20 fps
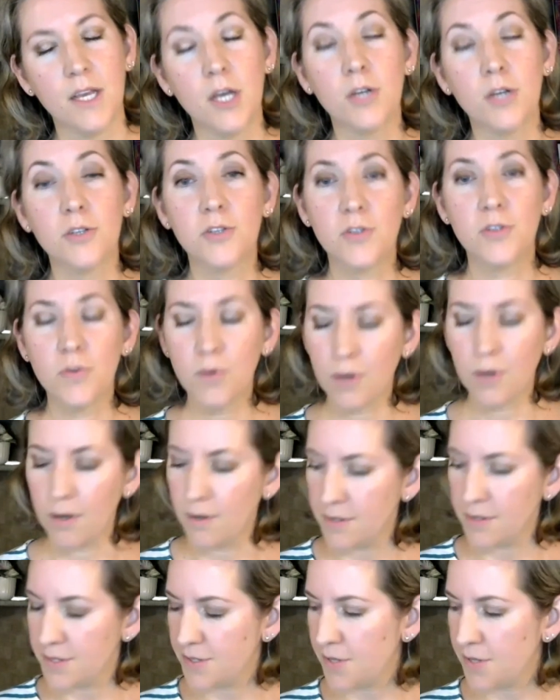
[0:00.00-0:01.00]

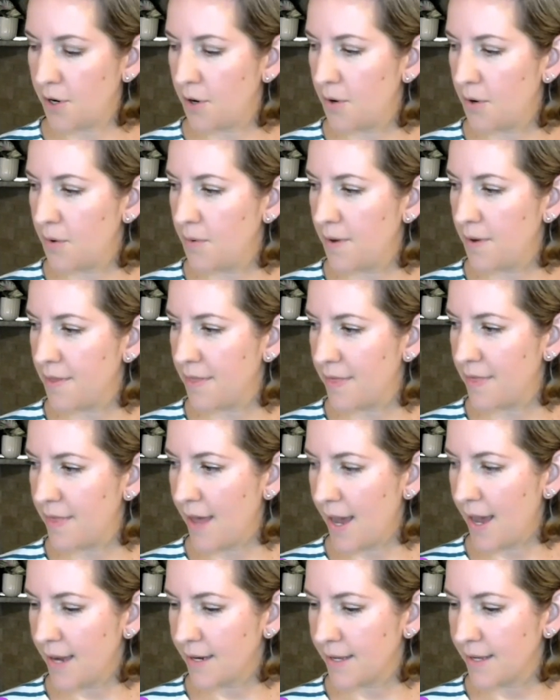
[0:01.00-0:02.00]
Sure. So
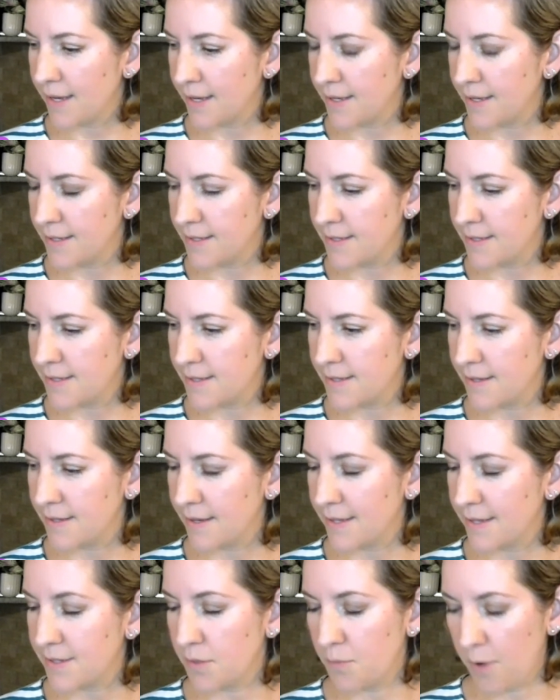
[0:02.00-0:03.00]

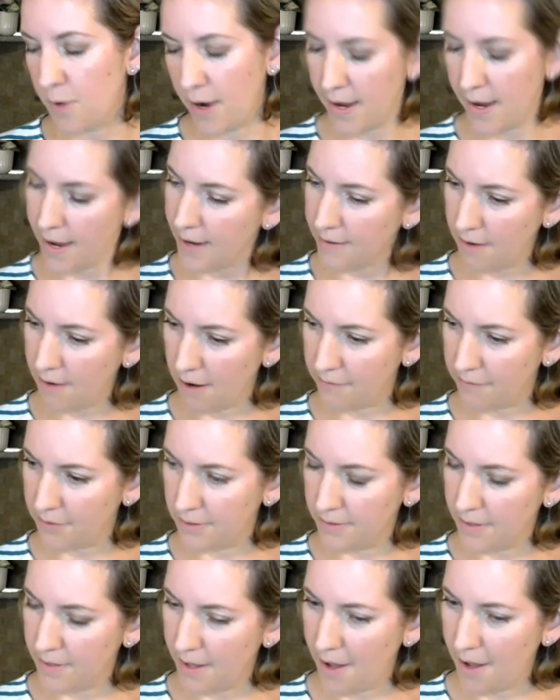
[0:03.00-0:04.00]
it's a YA
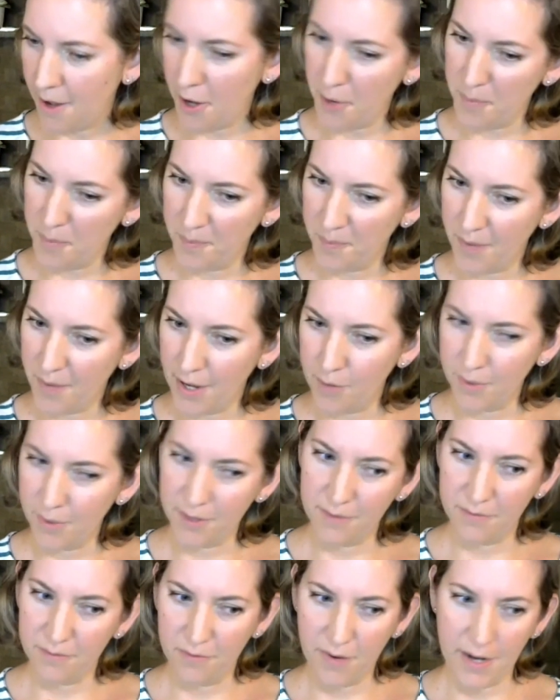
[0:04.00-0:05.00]
novel. I
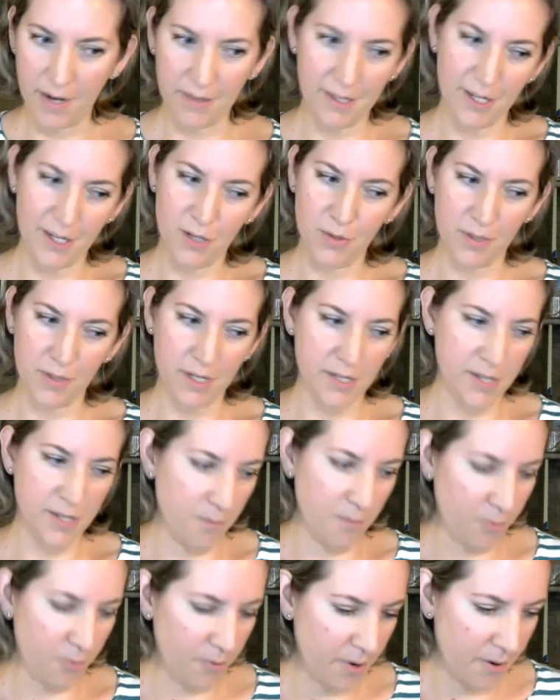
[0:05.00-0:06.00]
would file it under
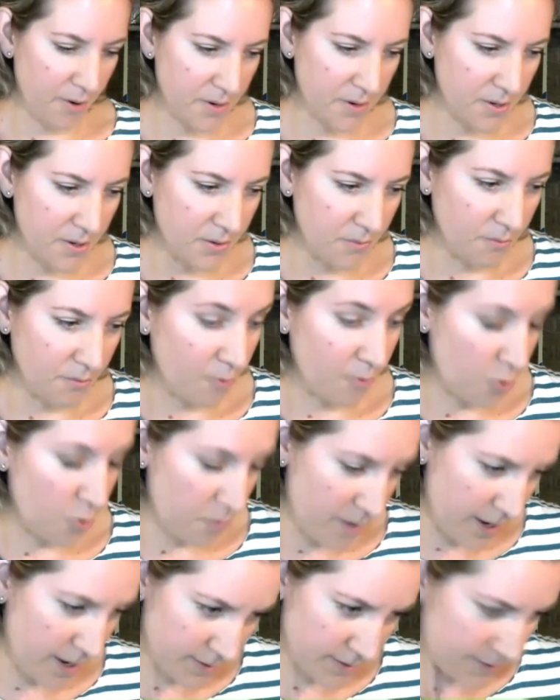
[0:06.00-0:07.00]
contemporary
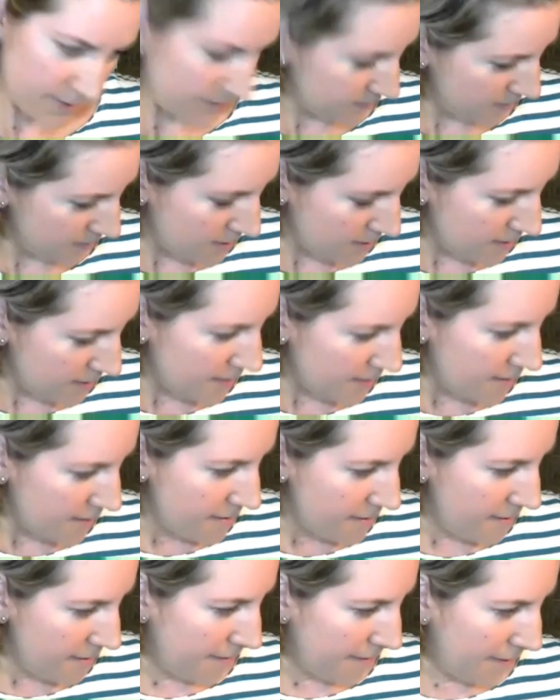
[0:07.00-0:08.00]
romance.
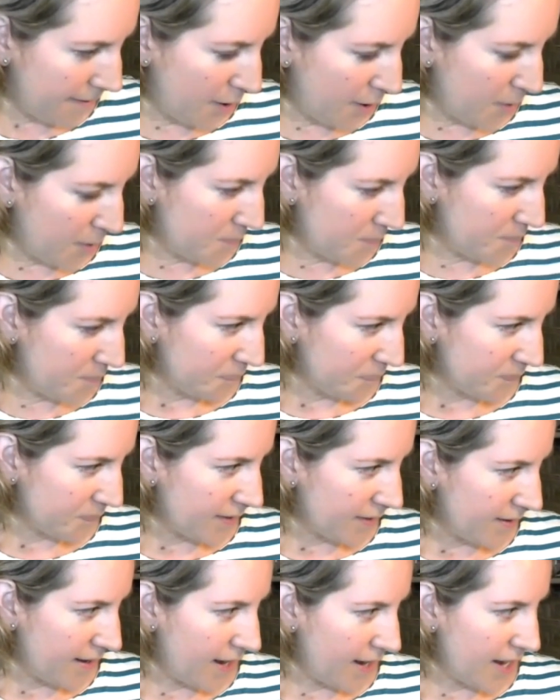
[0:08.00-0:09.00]

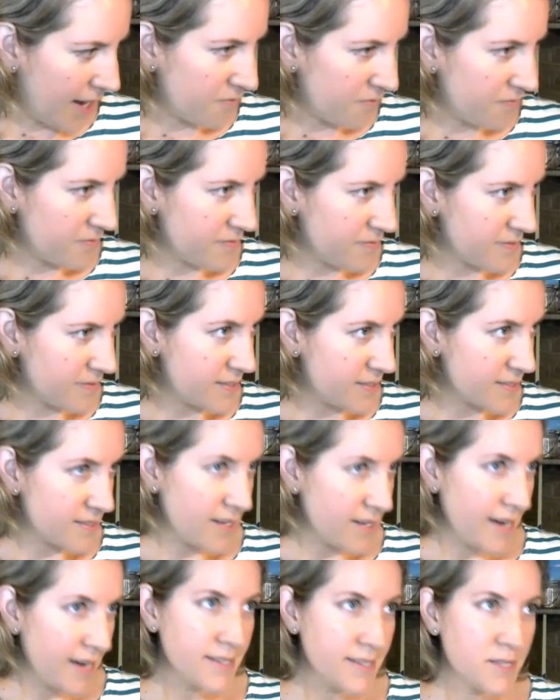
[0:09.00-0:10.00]
I
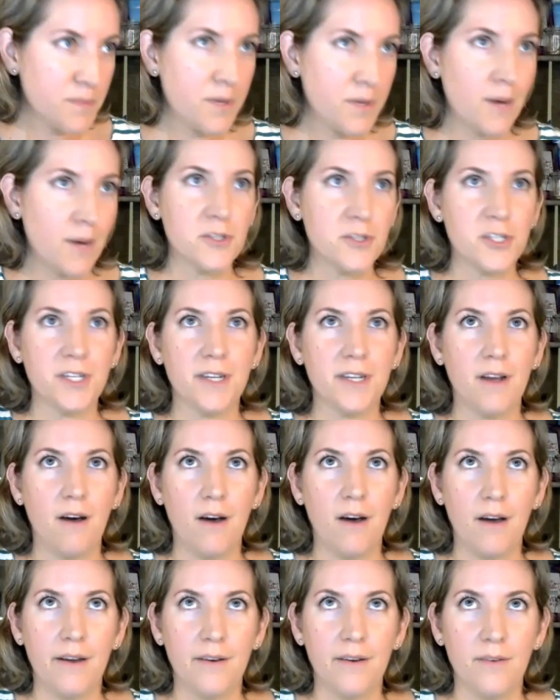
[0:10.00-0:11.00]
decided to publish it
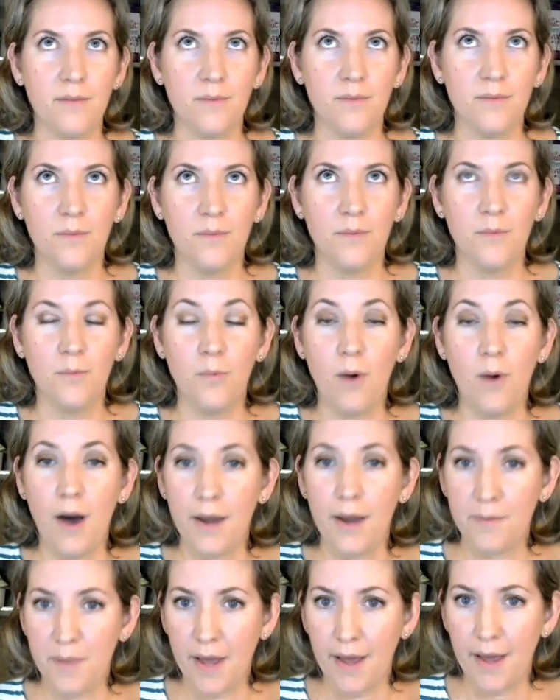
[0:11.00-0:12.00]
on
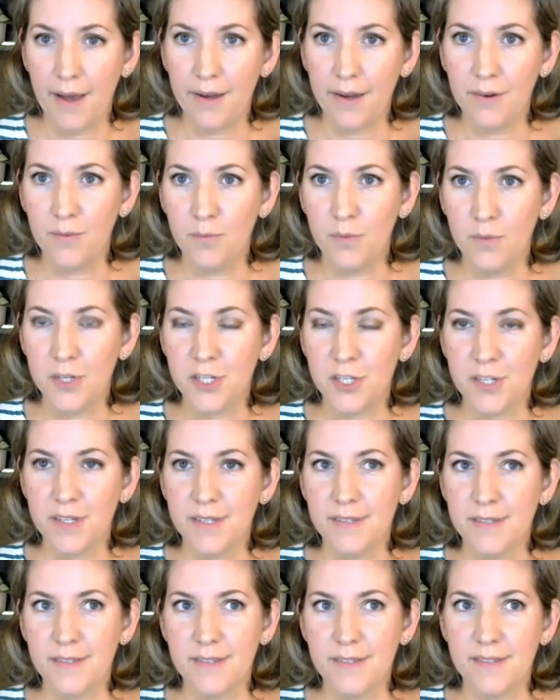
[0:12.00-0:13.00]
Wattpad, which
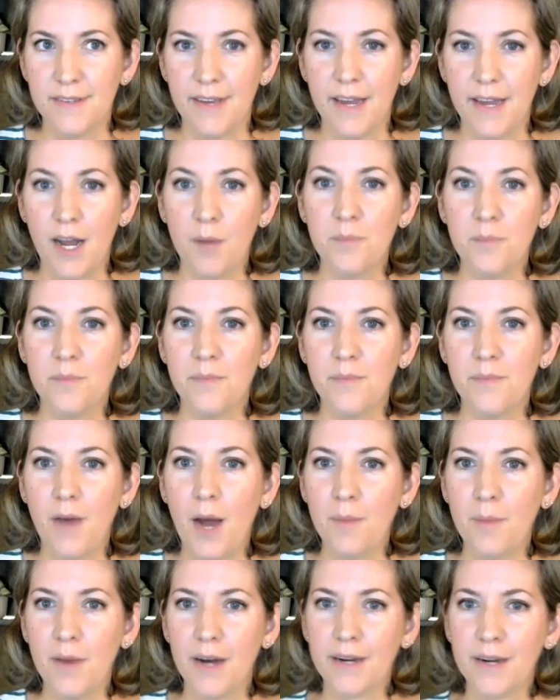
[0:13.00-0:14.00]
is, and
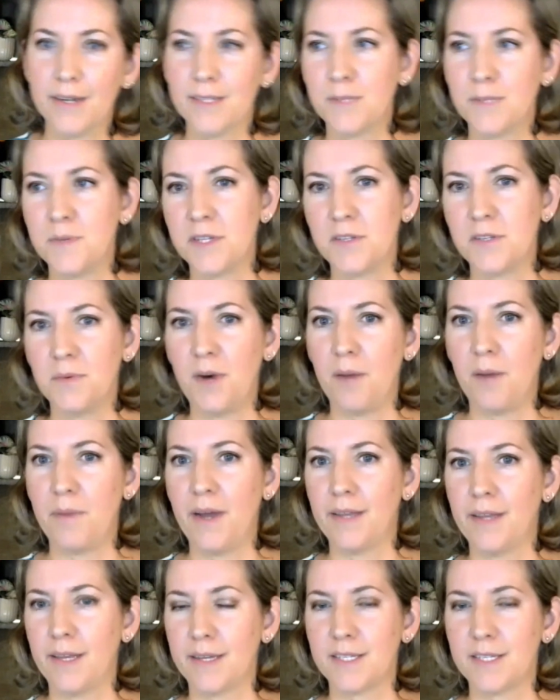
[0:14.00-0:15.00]
I'm not going to speak to
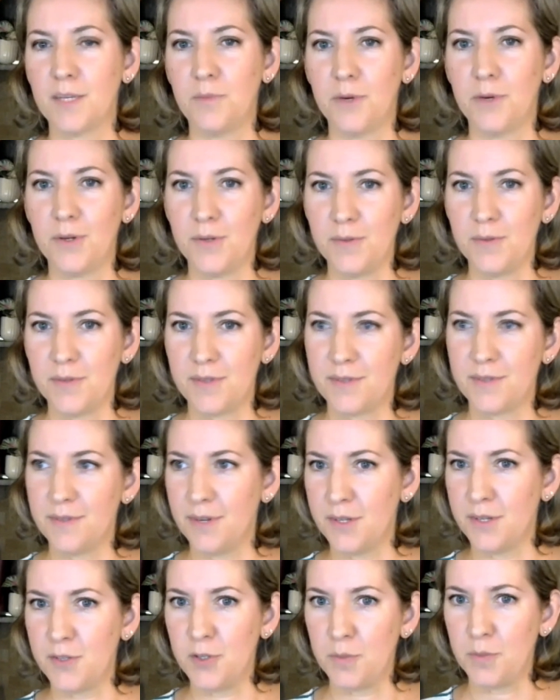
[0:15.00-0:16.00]
Wattpad like someone who's
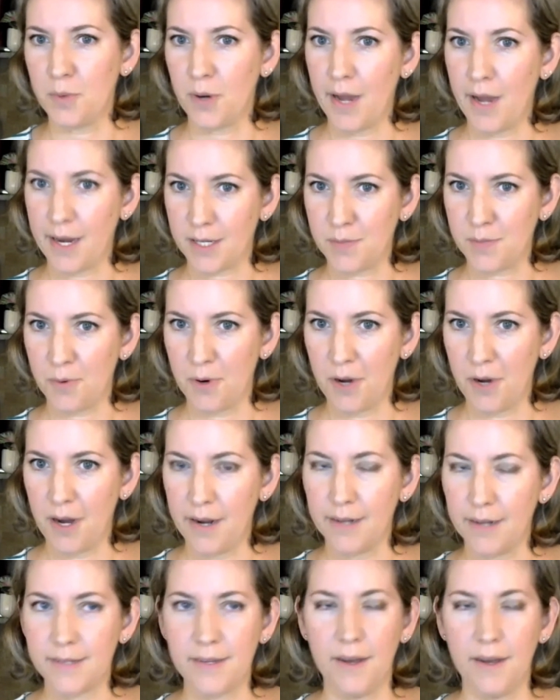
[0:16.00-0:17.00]
a super expert on
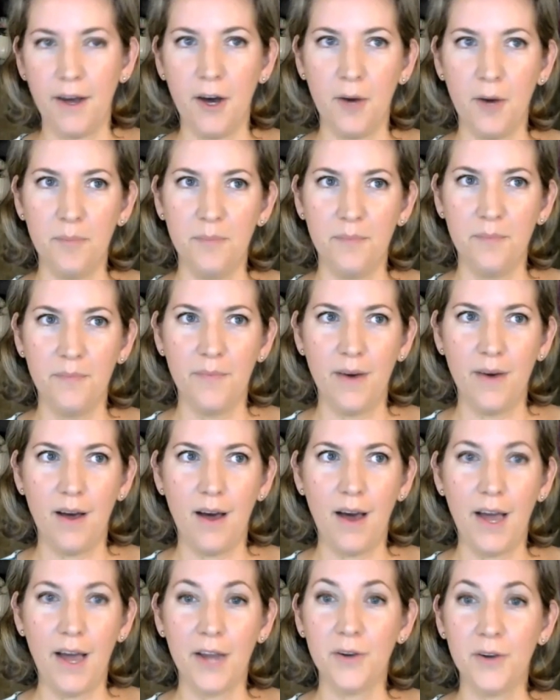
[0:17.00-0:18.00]
it.
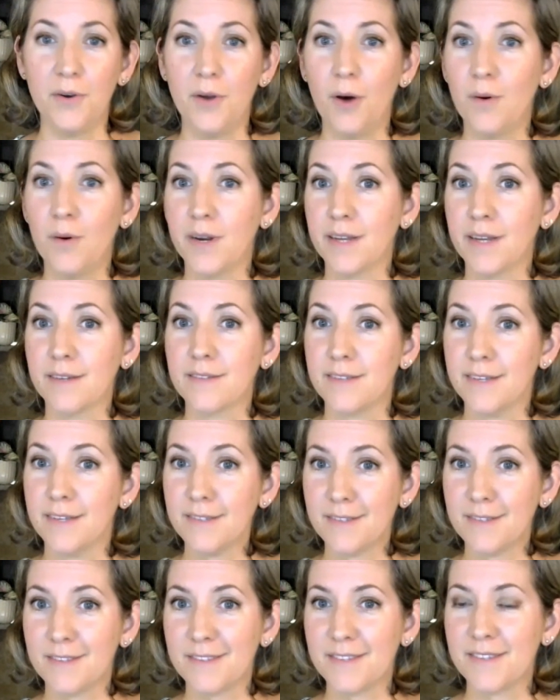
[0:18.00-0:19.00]
I know it
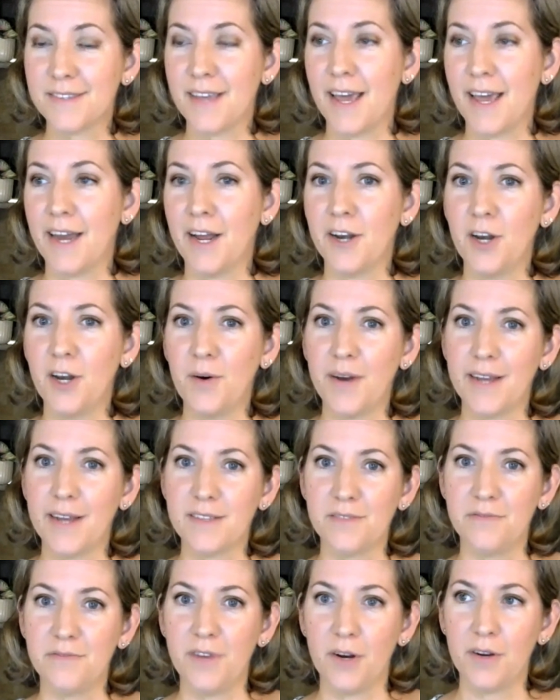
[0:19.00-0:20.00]
exists and I know it has
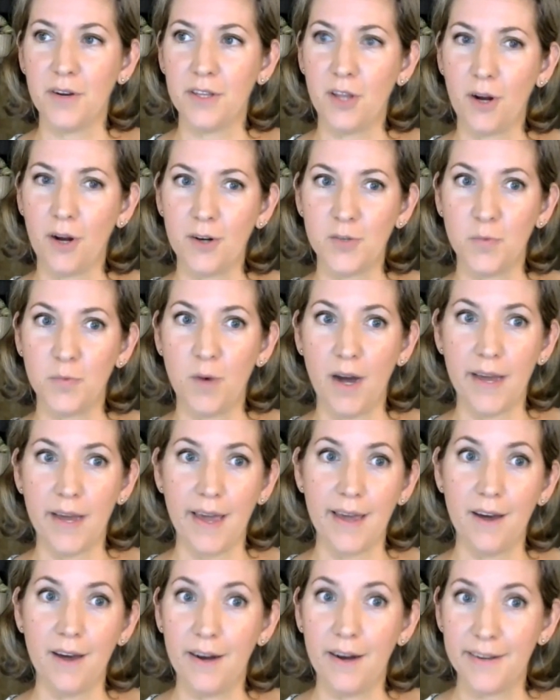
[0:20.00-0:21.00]
a very large
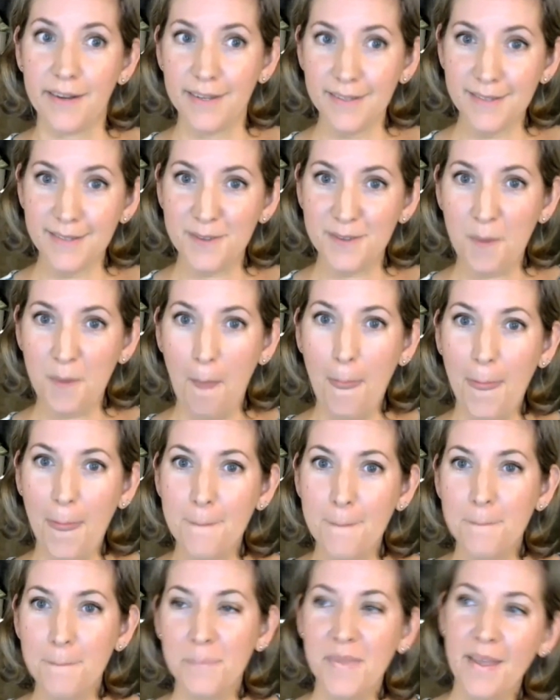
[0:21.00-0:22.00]
YA audience,
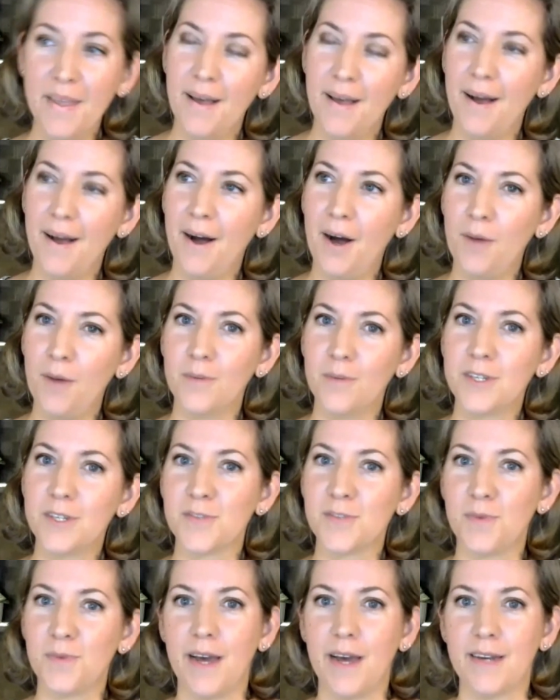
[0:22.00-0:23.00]
which
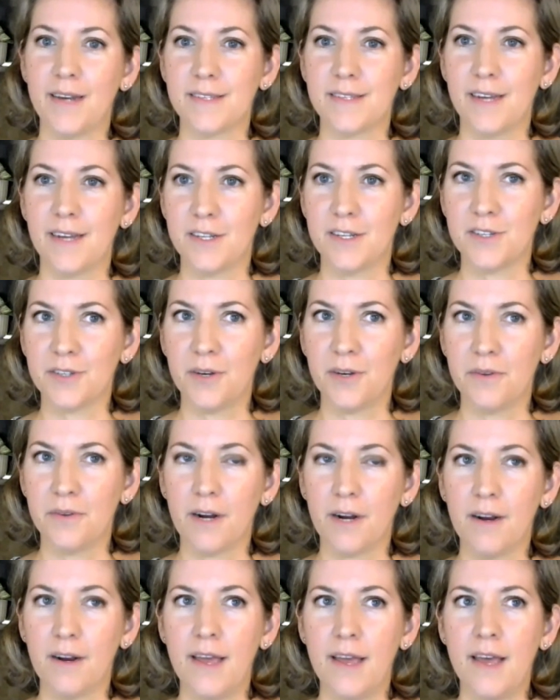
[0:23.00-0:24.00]
is why I decided to go
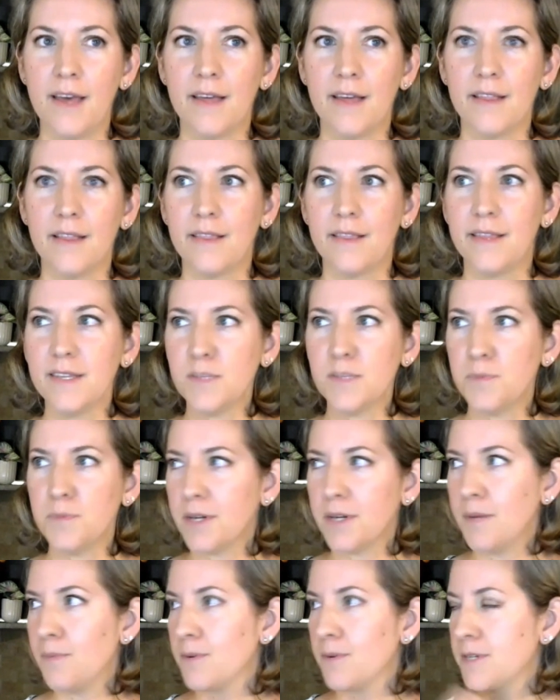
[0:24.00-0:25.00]
there. This
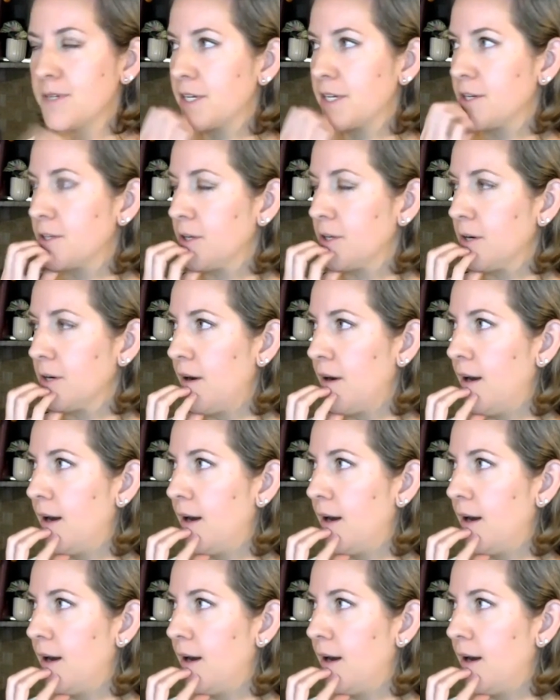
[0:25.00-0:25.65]
book in particular,